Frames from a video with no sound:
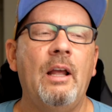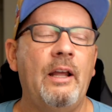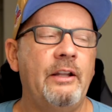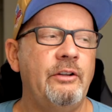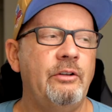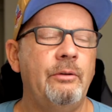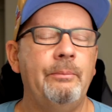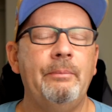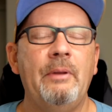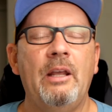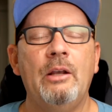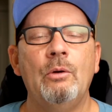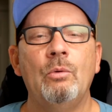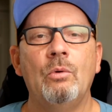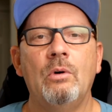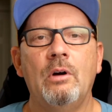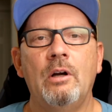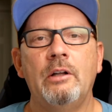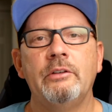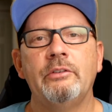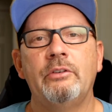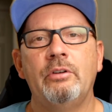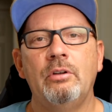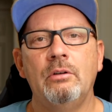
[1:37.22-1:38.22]
and you may
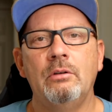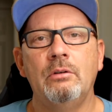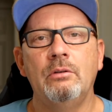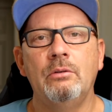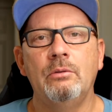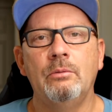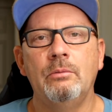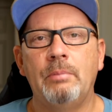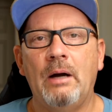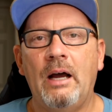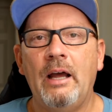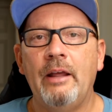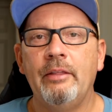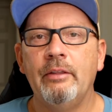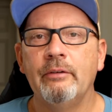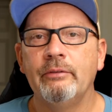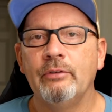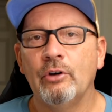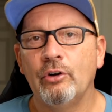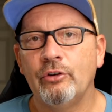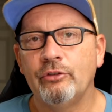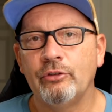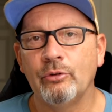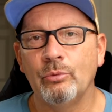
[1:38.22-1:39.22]
want to buy the
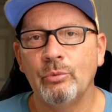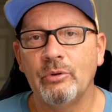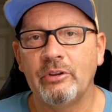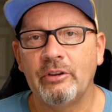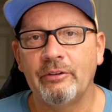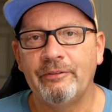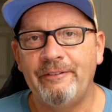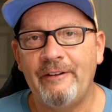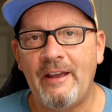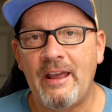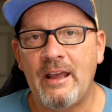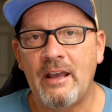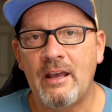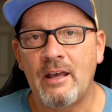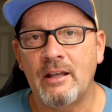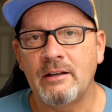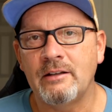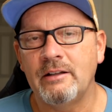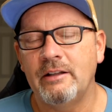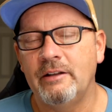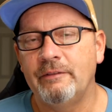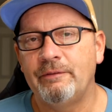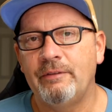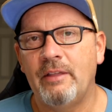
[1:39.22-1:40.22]
version with the fan
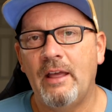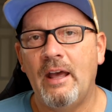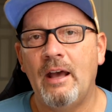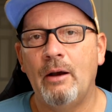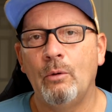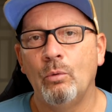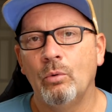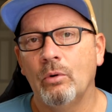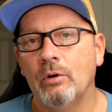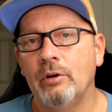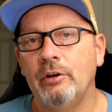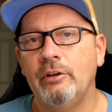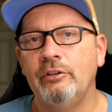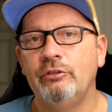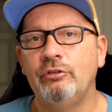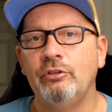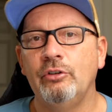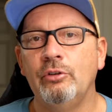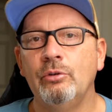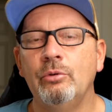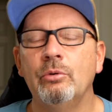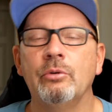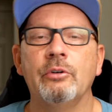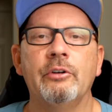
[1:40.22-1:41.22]
if that worries
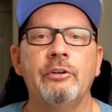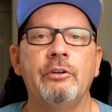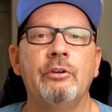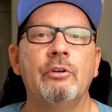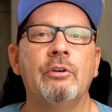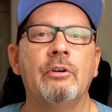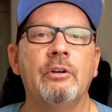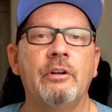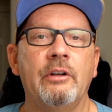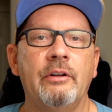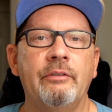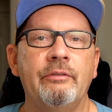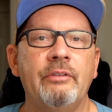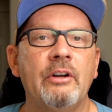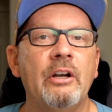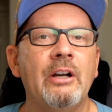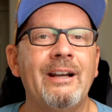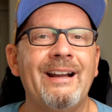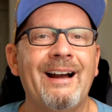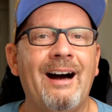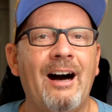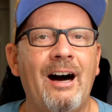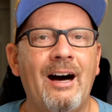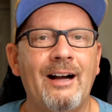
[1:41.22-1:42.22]
you or you're in a
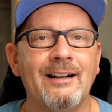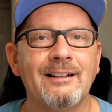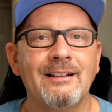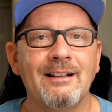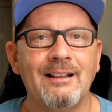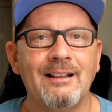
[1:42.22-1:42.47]
very hot